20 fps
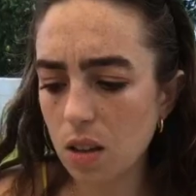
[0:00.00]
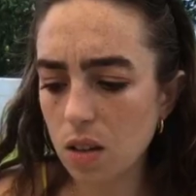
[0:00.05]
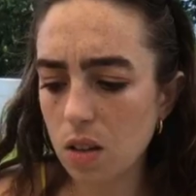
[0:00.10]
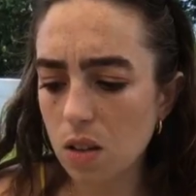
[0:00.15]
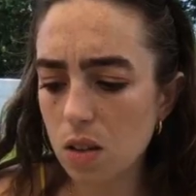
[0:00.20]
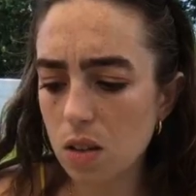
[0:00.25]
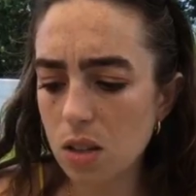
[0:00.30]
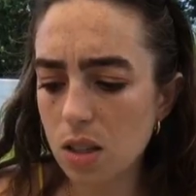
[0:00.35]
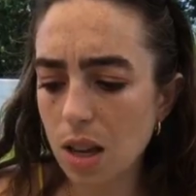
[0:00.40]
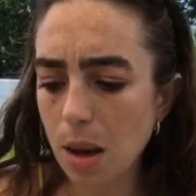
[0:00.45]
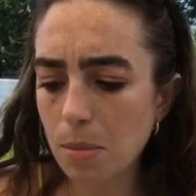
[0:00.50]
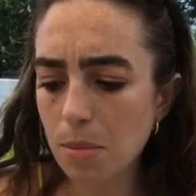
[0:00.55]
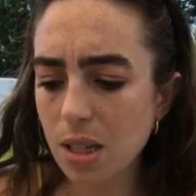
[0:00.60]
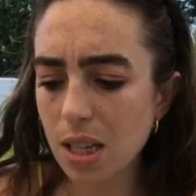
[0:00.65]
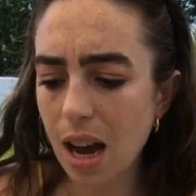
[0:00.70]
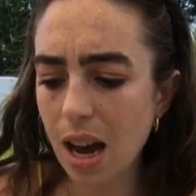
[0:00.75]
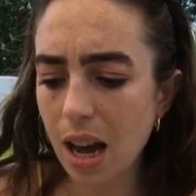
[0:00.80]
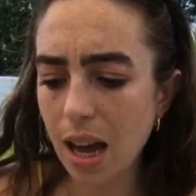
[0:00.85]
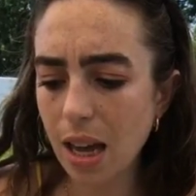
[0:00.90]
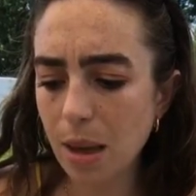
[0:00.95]

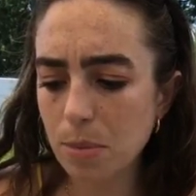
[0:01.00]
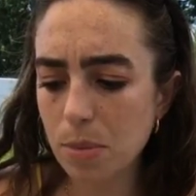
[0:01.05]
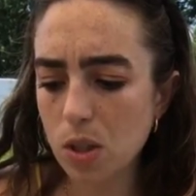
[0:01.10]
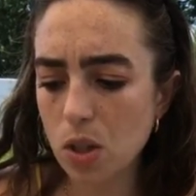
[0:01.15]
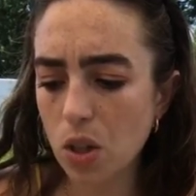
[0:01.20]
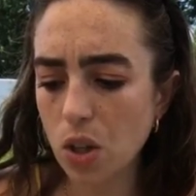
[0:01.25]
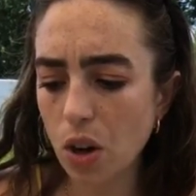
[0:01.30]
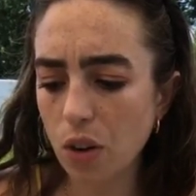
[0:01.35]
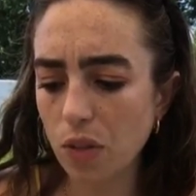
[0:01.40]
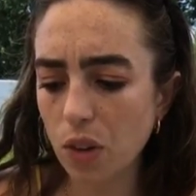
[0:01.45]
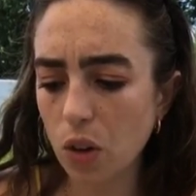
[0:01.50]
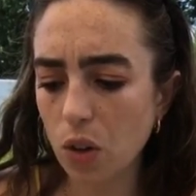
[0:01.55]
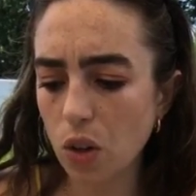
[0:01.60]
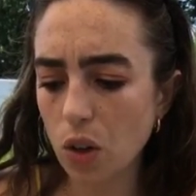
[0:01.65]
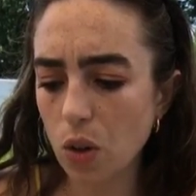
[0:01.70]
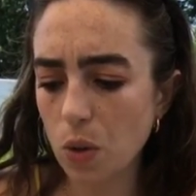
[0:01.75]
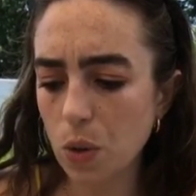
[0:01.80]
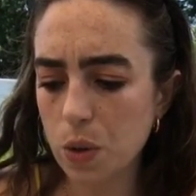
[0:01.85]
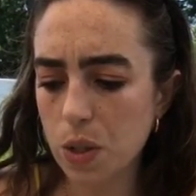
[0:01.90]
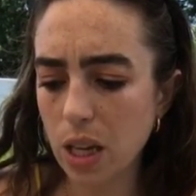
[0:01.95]
sometimes, you know, if you're
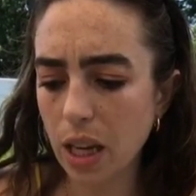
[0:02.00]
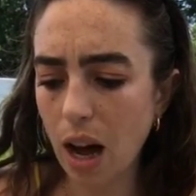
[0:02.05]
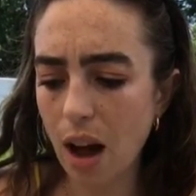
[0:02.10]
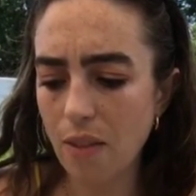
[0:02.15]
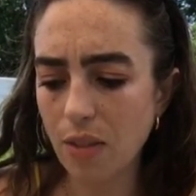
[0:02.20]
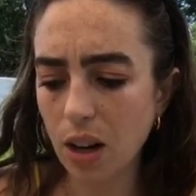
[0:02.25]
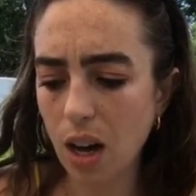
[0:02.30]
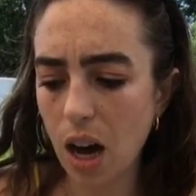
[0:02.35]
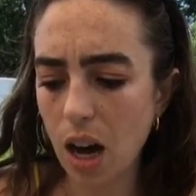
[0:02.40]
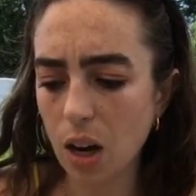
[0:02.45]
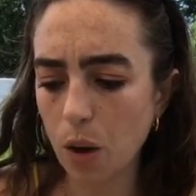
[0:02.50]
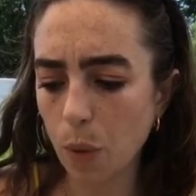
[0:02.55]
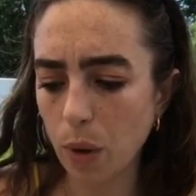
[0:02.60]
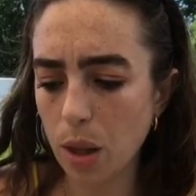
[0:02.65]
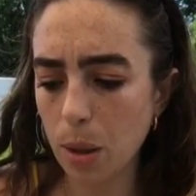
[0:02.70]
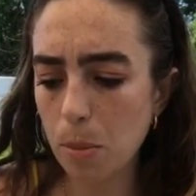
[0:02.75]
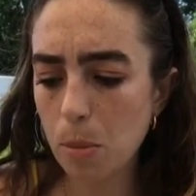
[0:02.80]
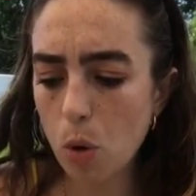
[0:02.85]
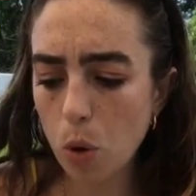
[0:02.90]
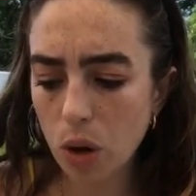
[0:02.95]
using avocado in the
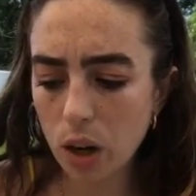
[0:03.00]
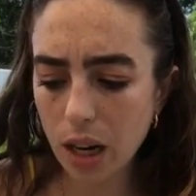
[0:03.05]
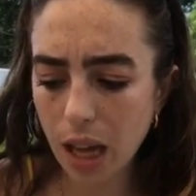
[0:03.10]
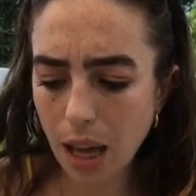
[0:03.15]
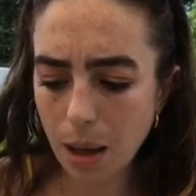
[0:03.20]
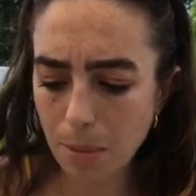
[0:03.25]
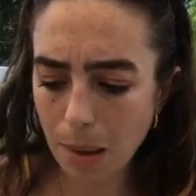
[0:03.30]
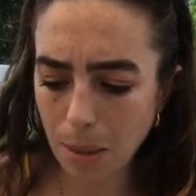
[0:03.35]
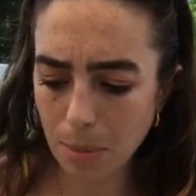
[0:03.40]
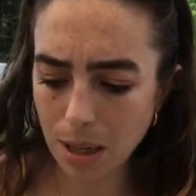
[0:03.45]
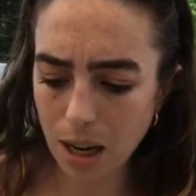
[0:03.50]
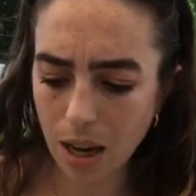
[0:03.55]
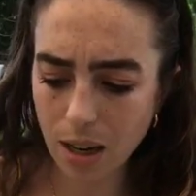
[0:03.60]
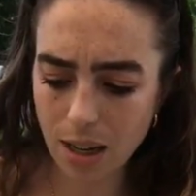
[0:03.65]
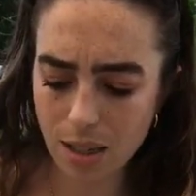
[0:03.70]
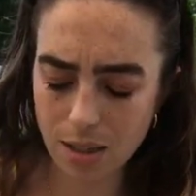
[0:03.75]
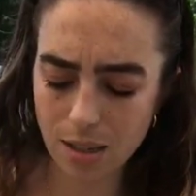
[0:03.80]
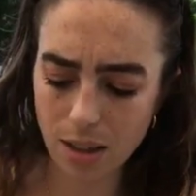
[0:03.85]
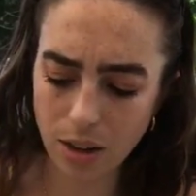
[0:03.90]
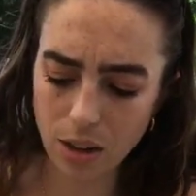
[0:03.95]
morning, maybe not
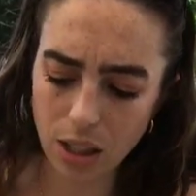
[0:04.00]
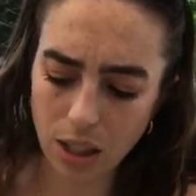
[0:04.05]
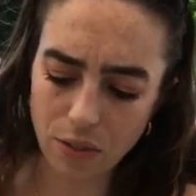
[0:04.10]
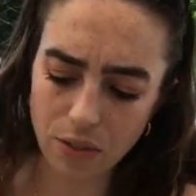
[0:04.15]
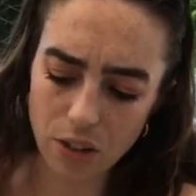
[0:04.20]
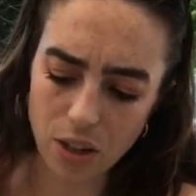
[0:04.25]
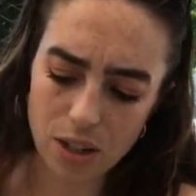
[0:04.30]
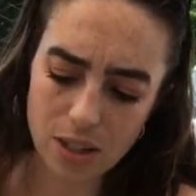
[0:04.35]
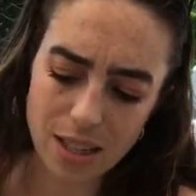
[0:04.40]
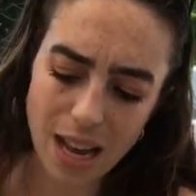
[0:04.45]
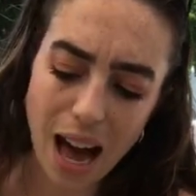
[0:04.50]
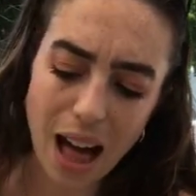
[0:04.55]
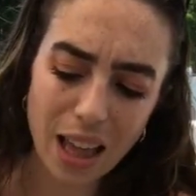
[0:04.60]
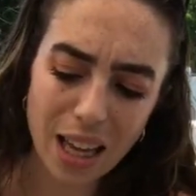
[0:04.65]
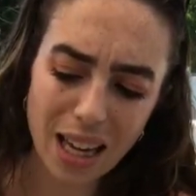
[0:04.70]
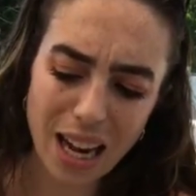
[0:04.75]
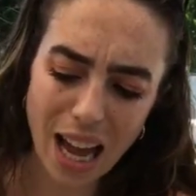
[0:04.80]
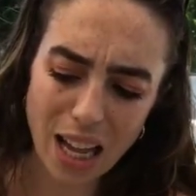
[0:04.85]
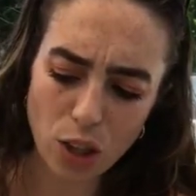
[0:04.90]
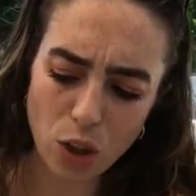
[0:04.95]
necessarily for a
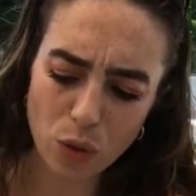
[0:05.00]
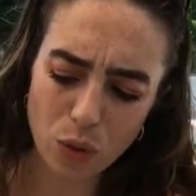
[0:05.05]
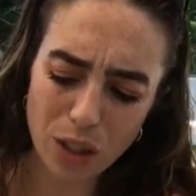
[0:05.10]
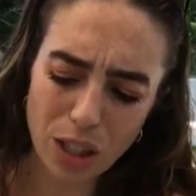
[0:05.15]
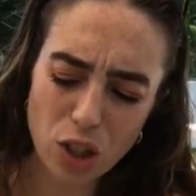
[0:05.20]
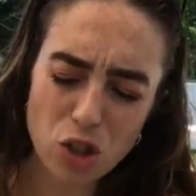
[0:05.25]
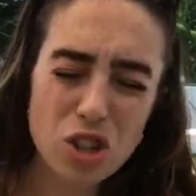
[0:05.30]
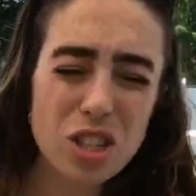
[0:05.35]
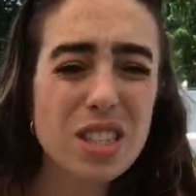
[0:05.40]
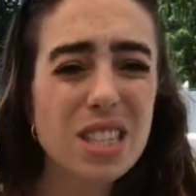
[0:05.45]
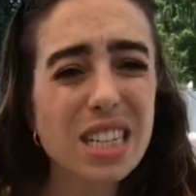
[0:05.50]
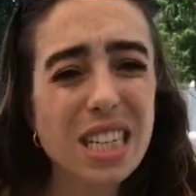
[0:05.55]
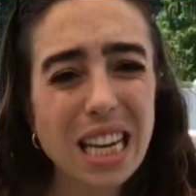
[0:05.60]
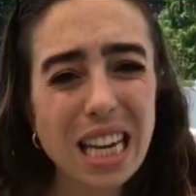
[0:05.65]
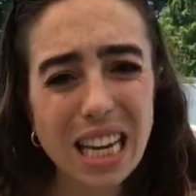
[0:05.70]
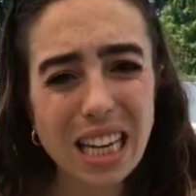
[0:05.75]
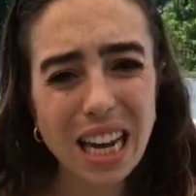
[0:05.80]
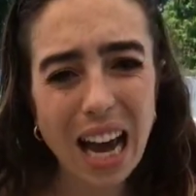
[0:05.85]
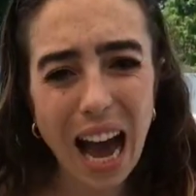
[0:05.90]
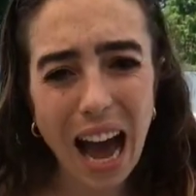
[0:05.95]
salad, and you really just
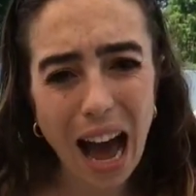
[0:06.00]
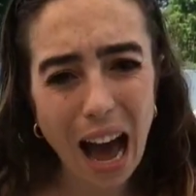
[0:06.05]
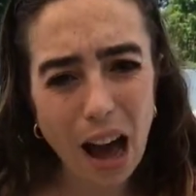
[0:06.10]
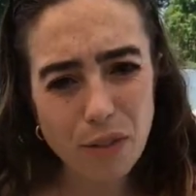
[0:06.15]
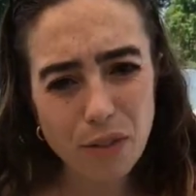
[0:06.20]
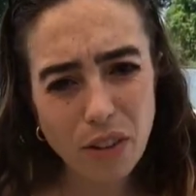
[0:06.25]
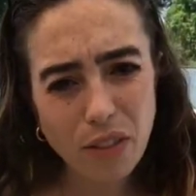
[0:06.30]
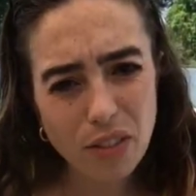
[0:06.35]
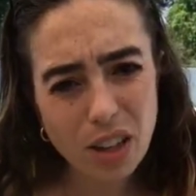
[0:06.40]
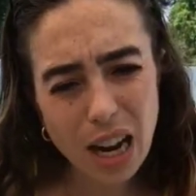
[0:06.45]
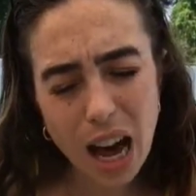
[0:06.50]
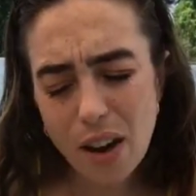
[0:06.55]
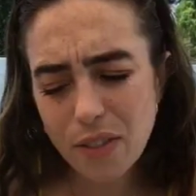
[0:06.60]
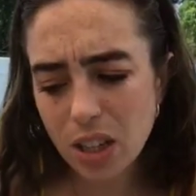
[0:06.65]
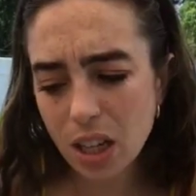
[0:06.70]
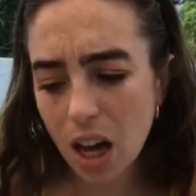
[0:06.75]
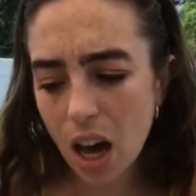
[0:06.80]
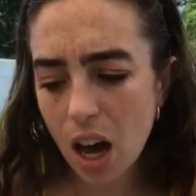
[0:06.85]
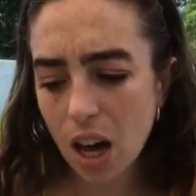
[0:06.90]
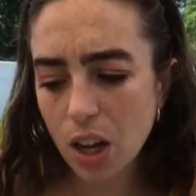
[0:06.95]
need a half of an
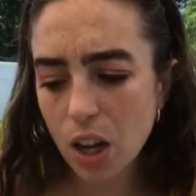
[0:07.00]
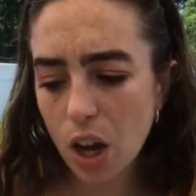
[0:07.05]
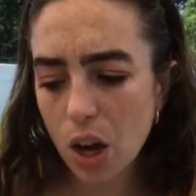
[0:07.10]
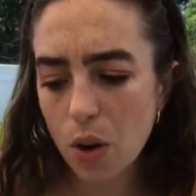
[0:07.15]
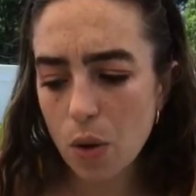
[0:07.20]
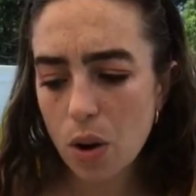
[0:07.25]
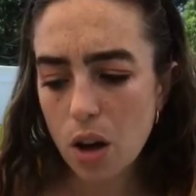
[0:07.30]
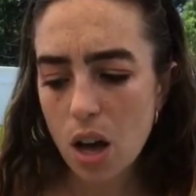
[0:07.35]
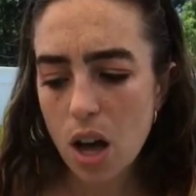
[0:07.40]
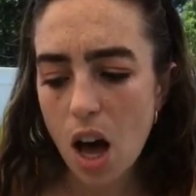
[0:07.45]
avocado,